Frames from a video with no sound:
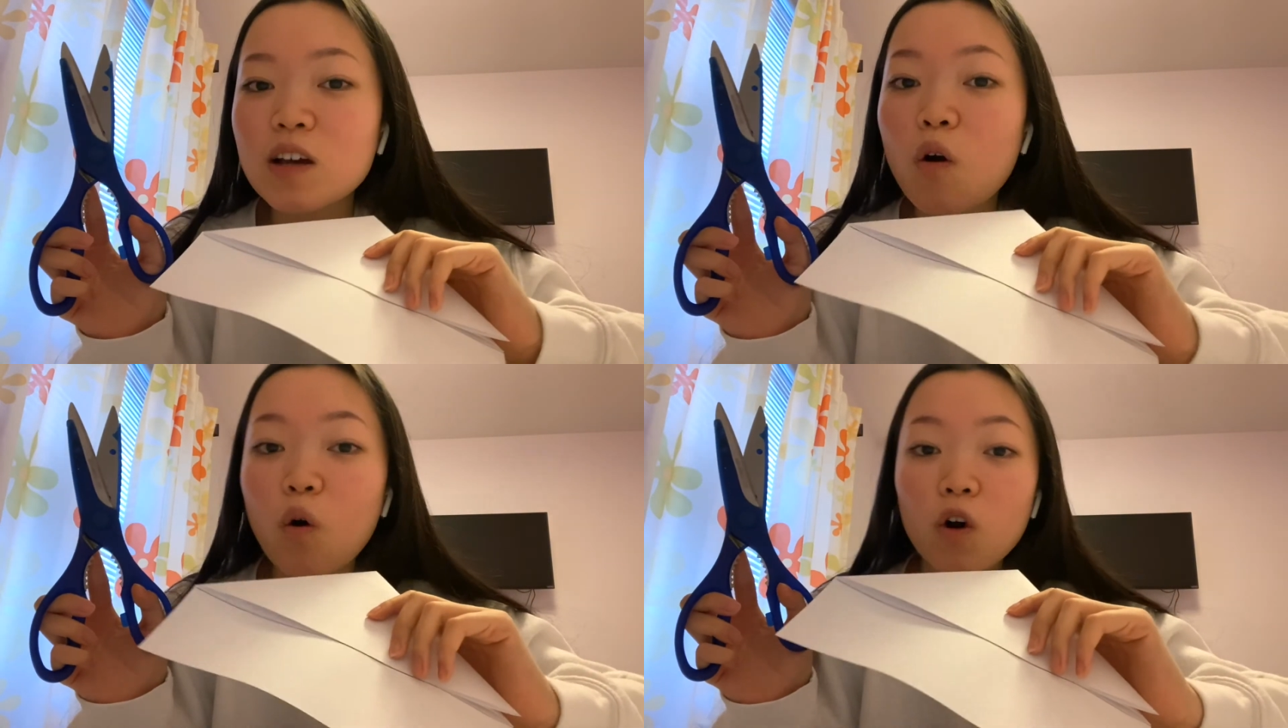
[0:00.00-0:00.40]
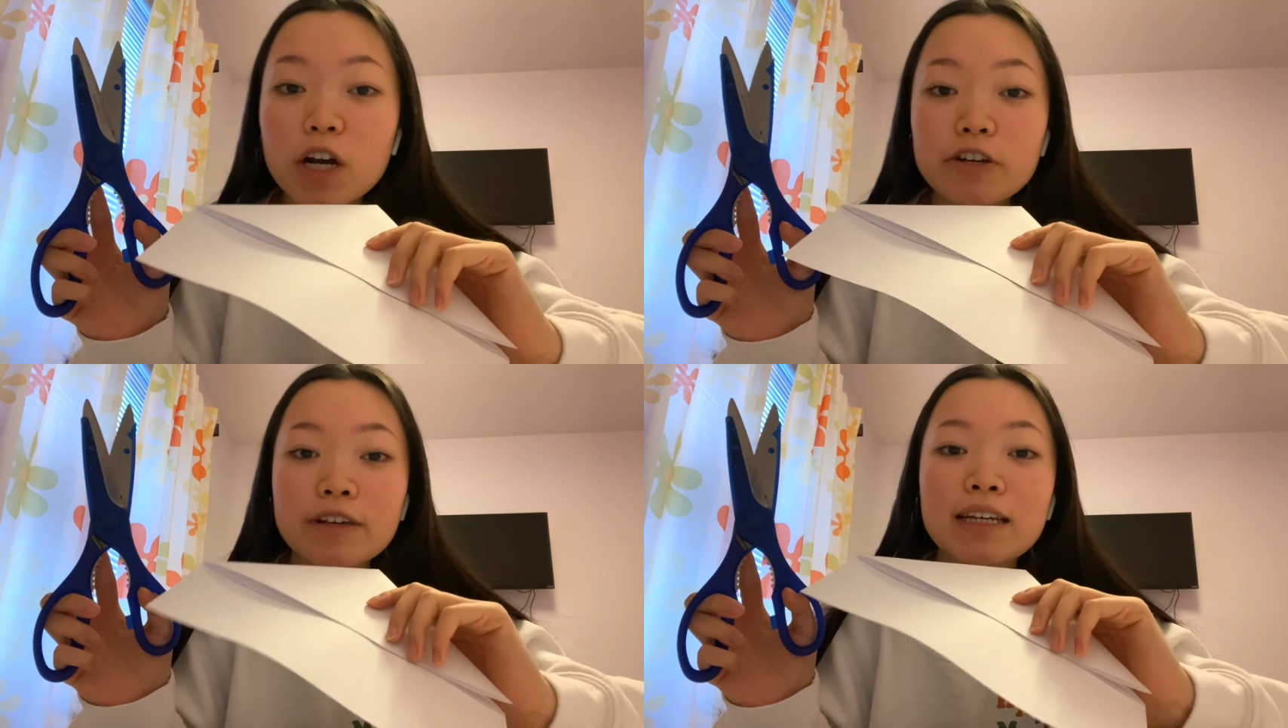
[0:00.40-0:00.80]
or
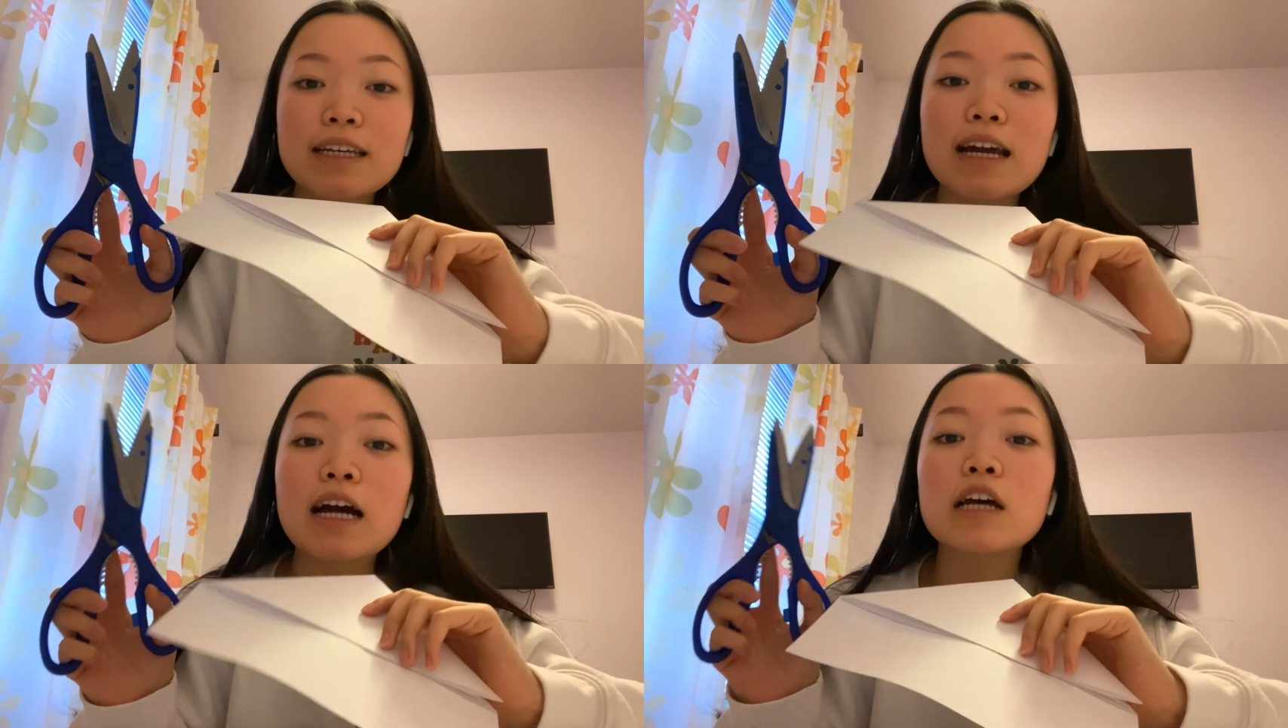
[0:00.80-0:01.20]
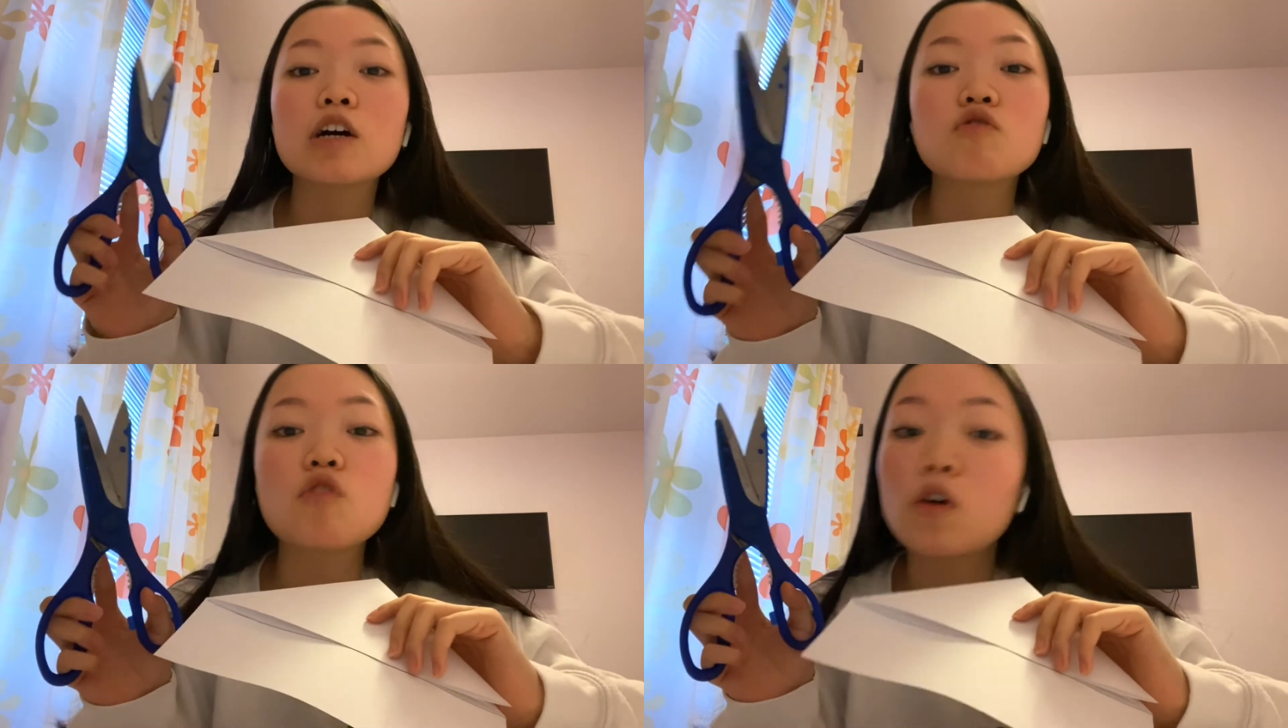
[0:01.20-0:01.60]
you can get a
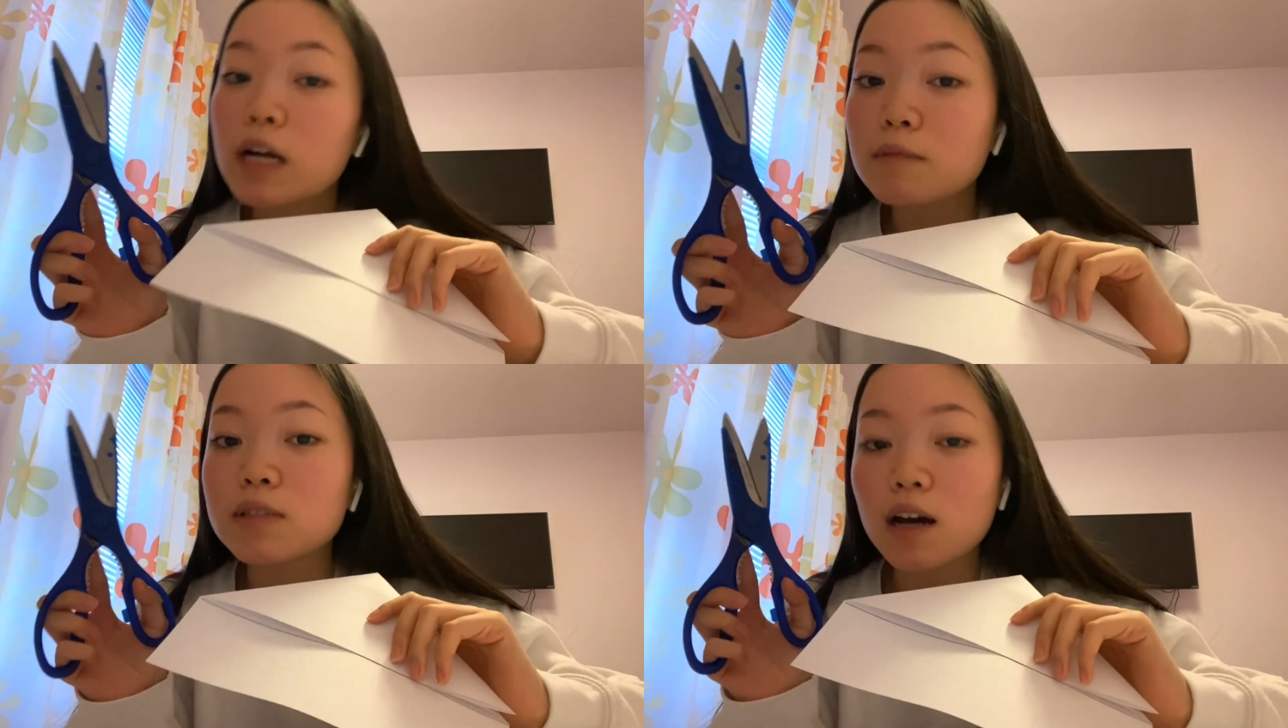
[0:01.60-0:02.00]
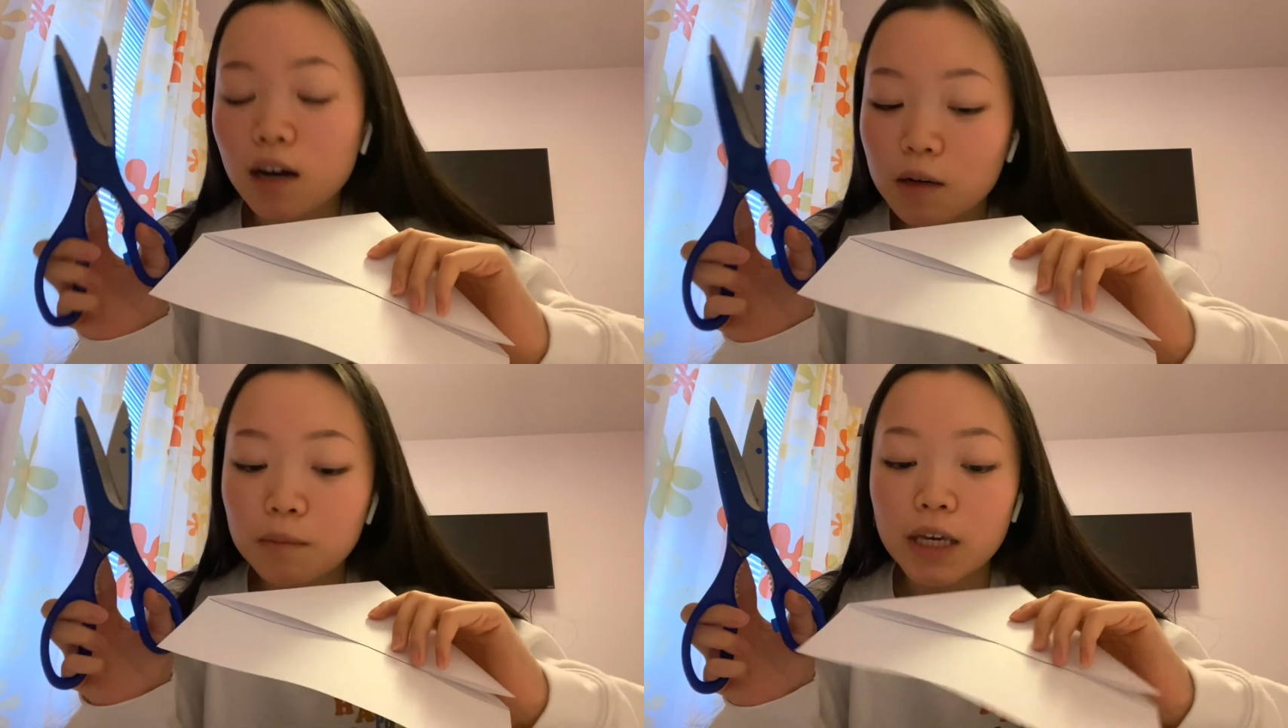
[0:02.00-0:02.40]
grown-up to
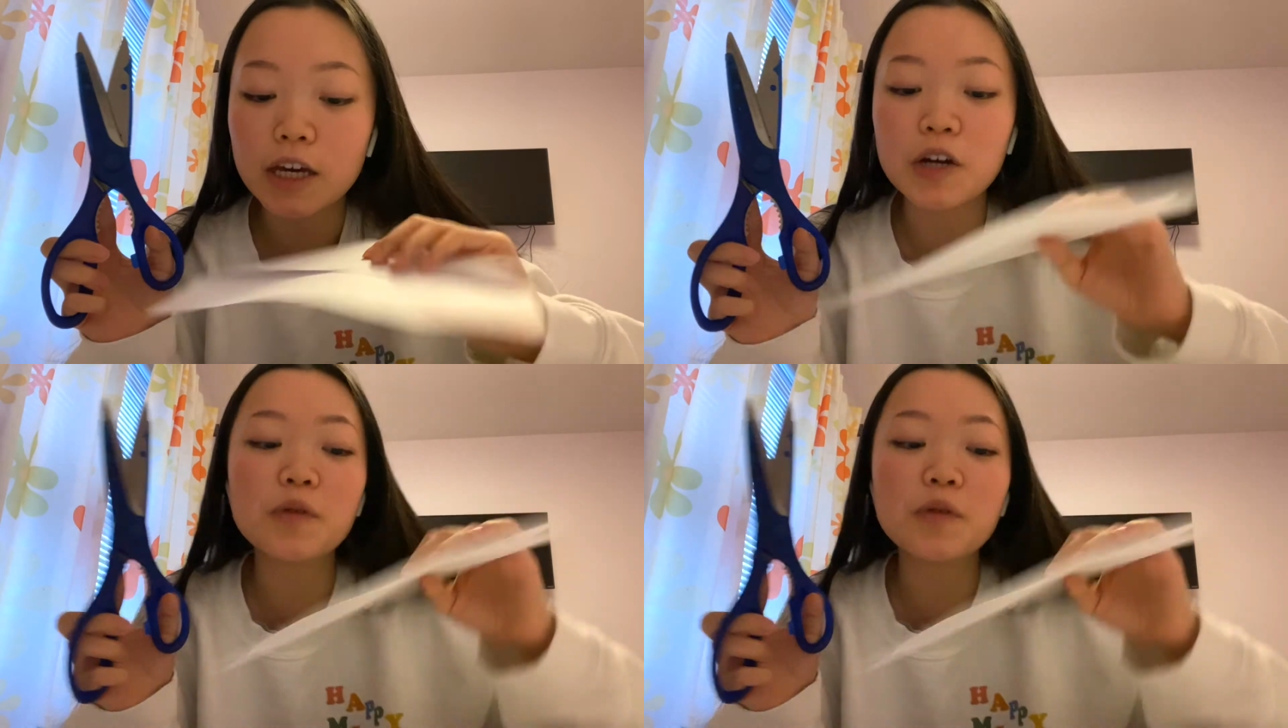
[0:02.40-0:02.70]
help you.